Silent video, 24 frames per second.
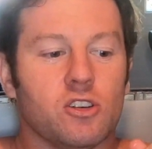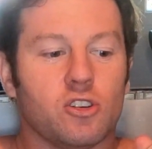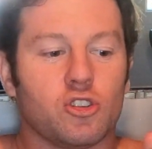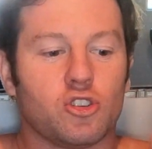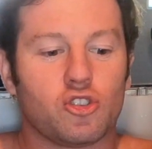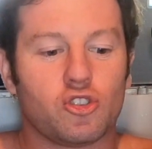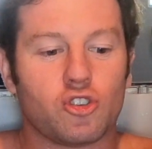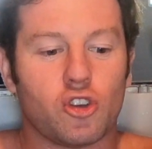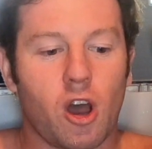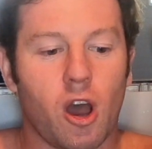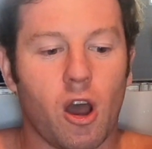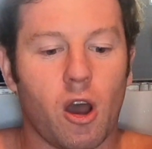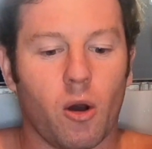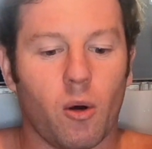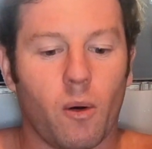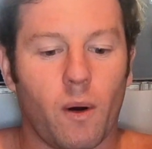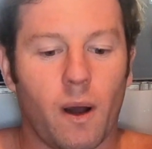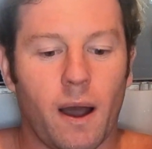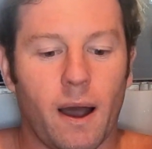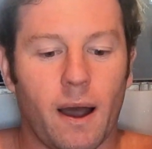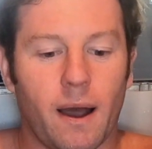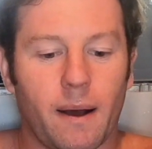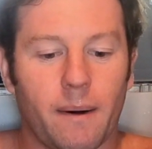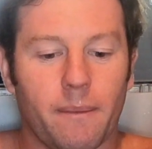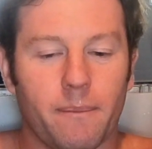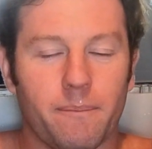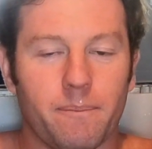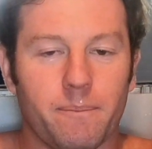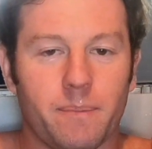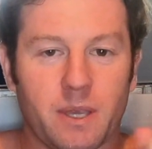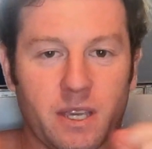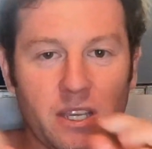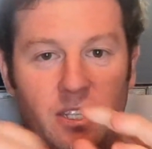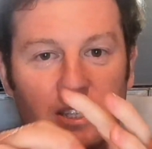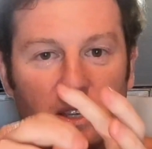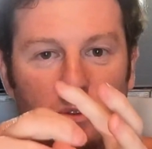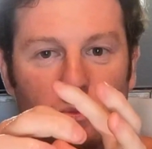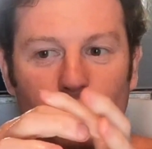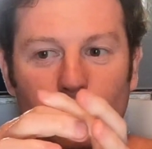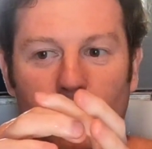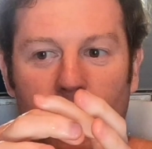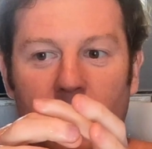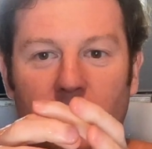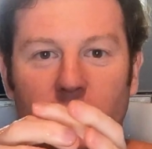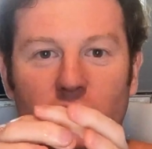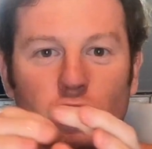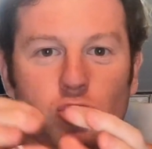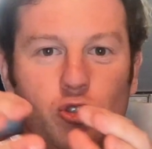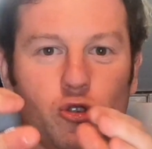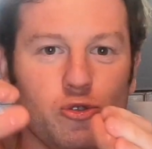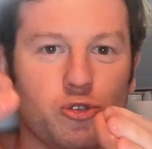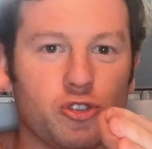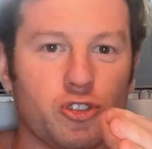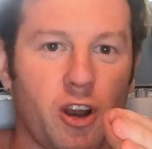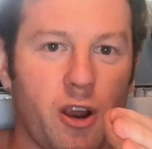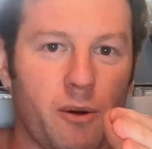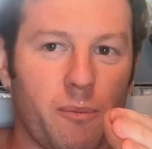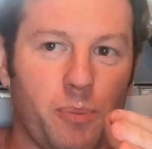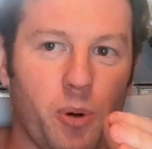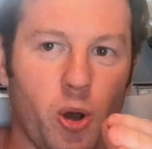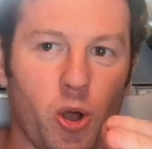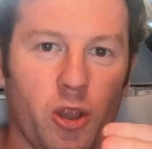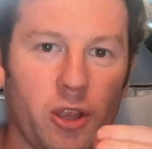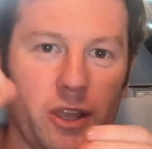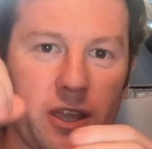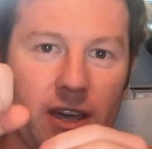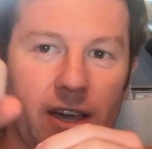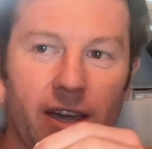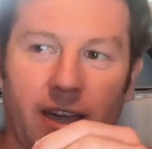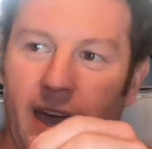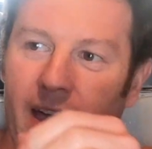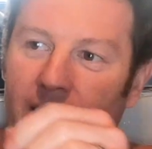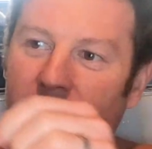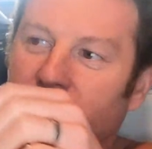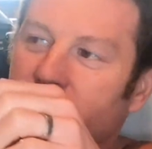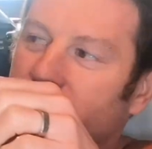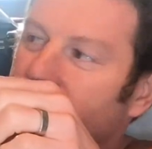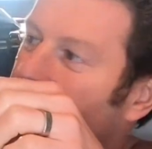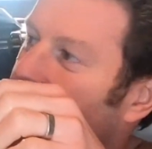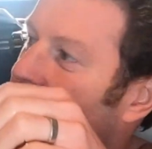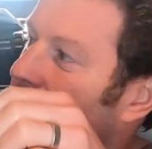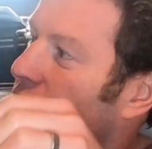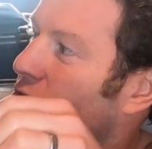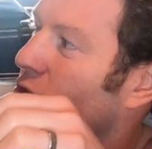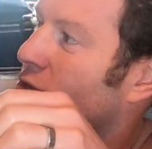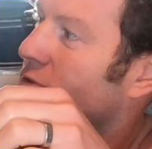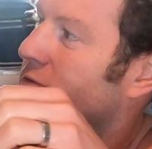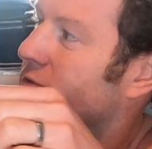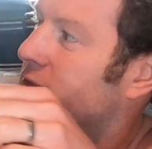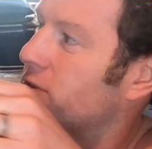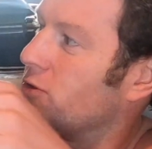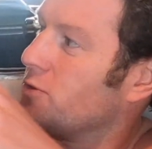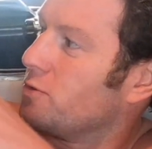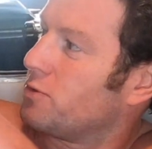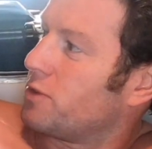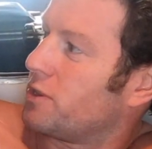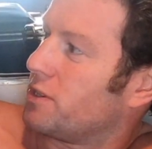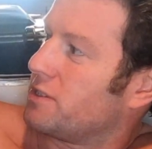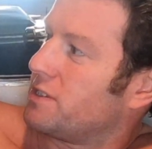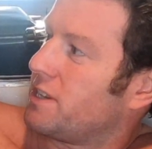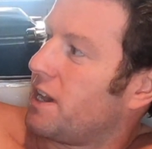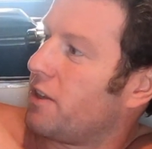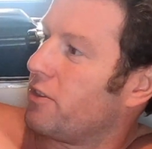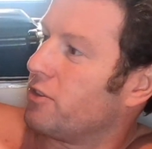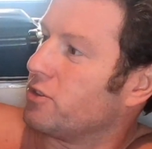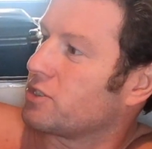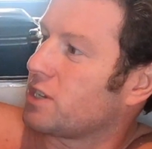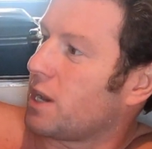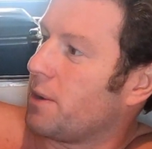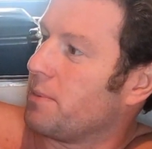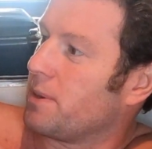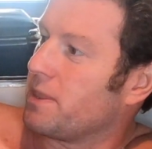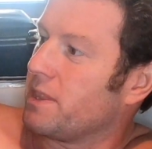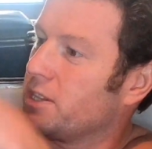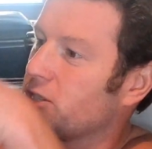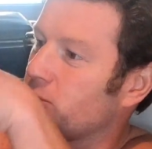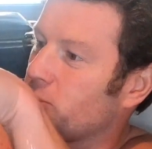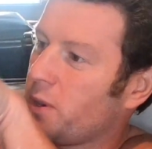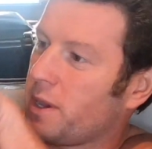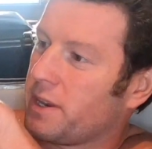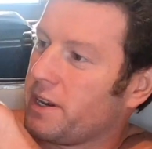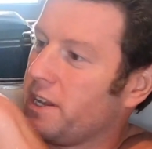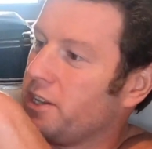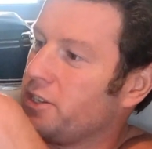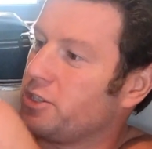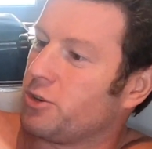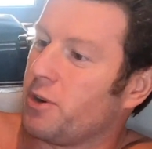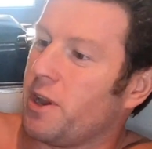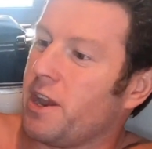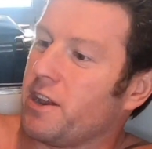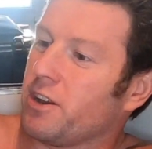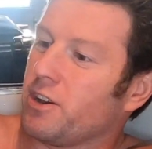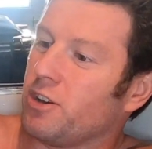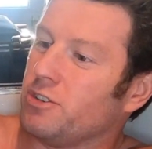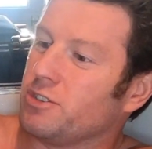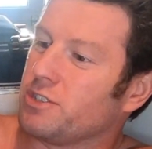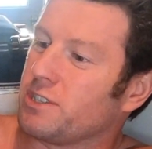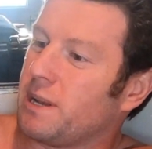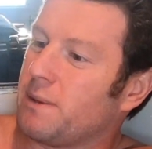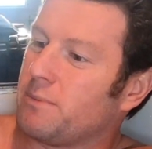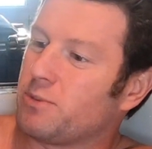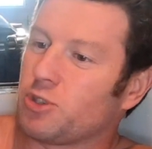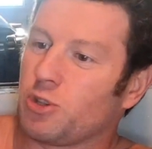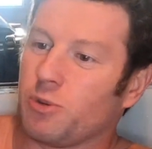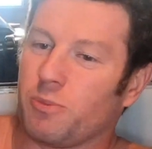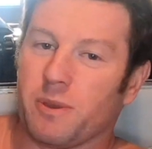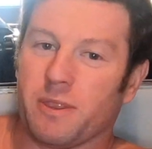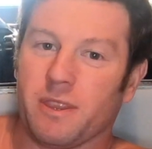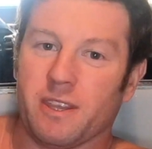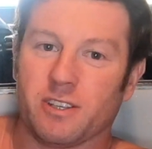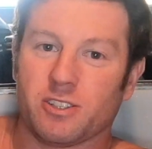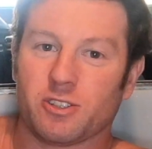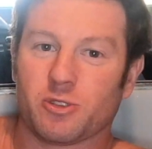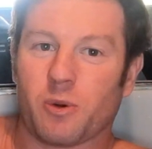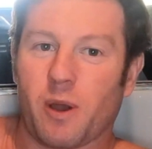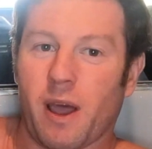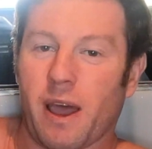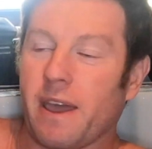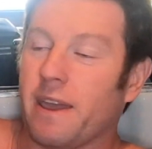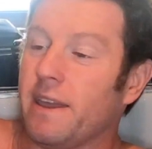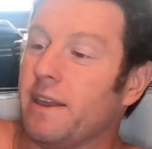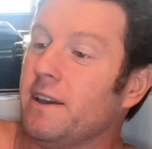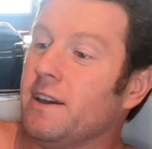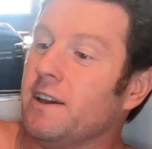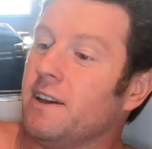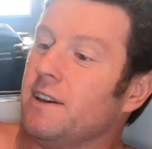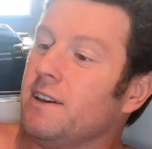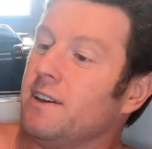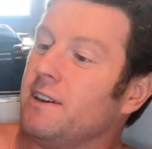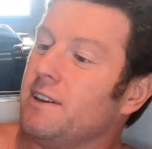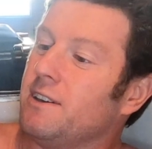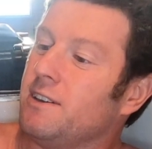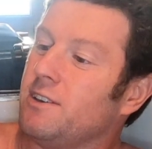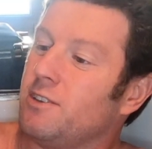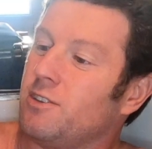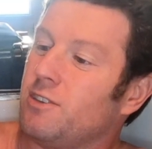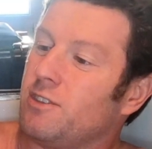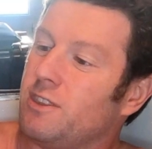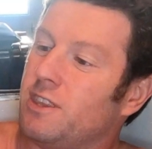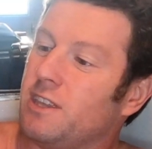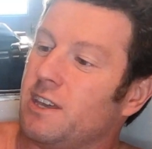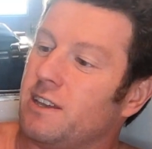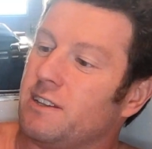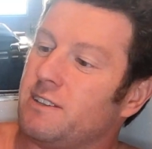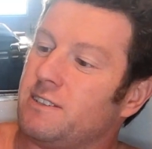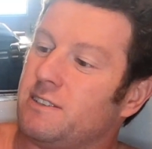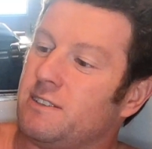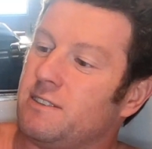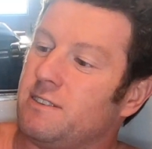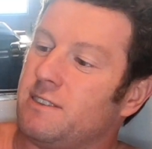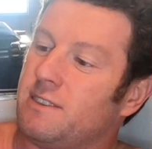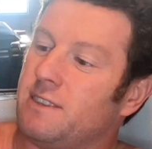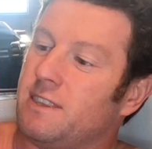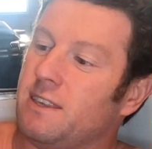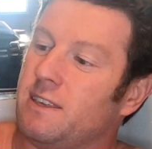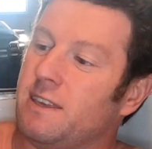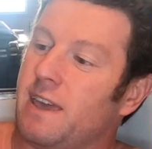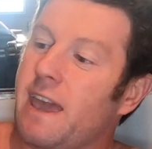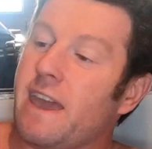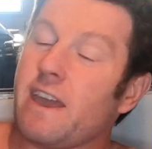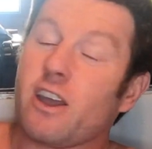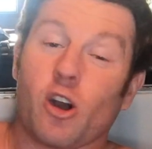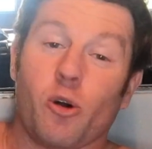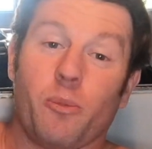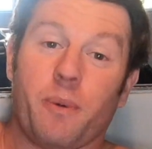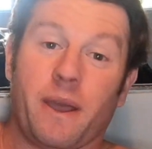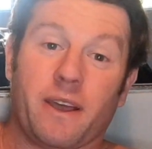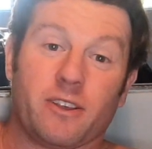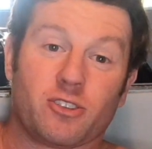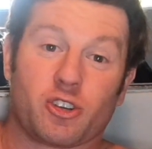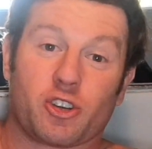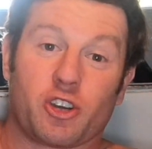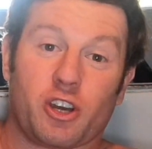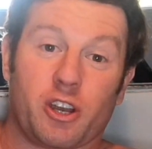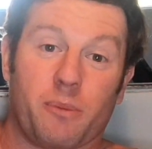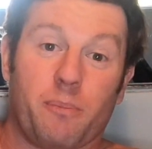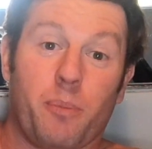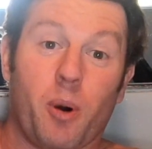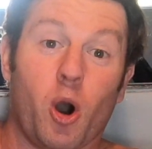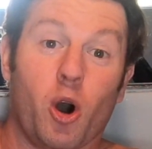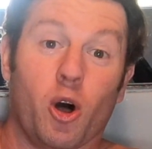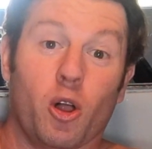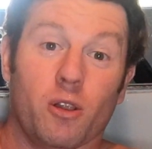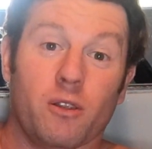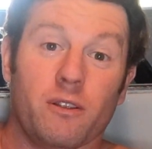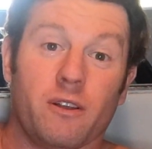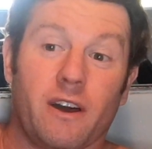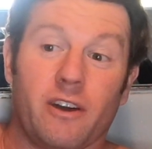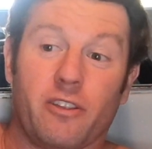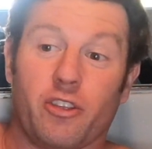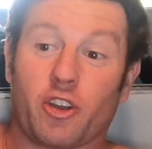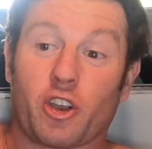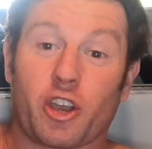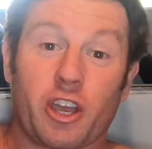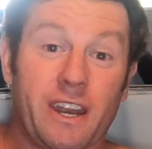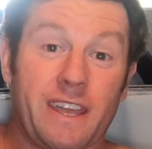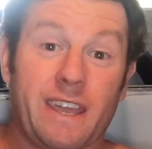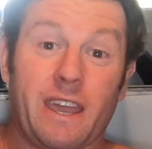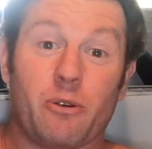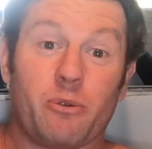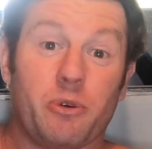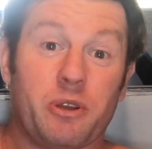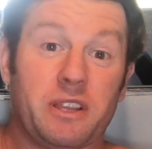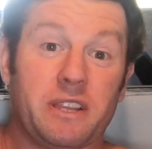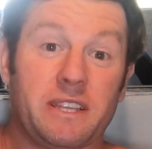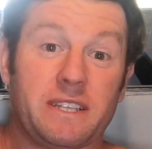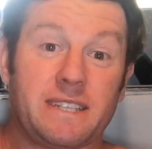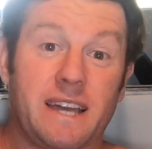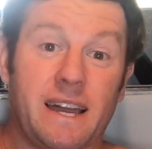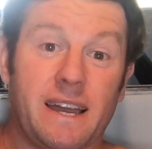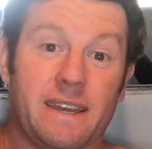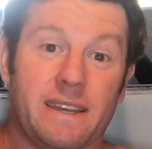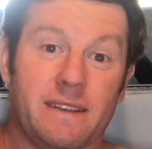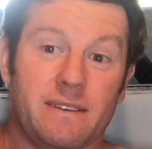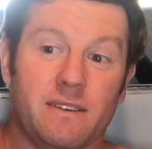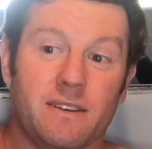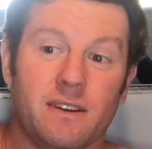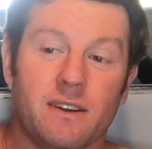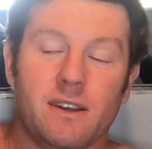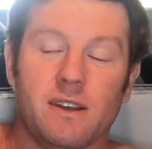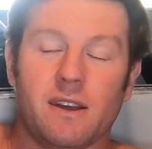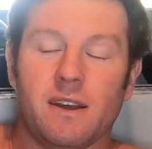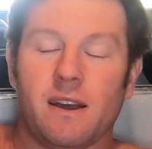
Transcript: So because as you start pulling against it, so if the tether's coming this way and here's your ankles and I'm swimming this way, the ankle bands are going to pull and they're going to get really tight.